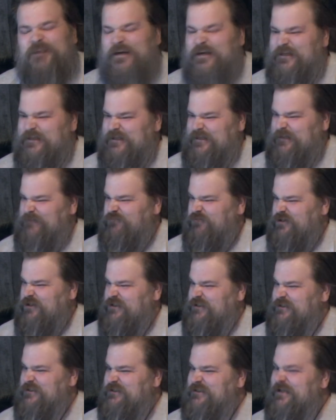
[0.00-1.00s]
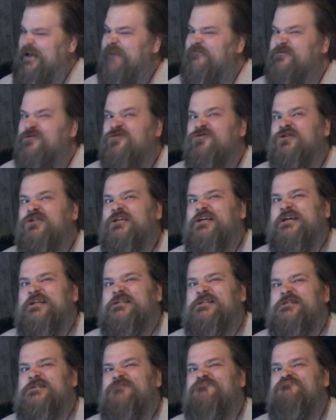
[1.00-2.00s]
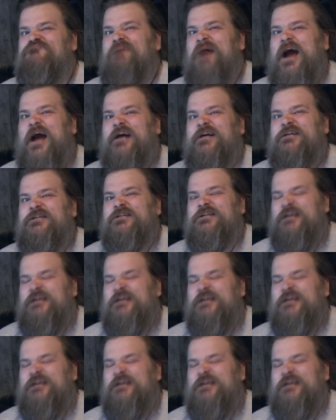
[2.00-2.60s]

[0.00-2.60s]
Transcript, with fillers: and he will never get it back.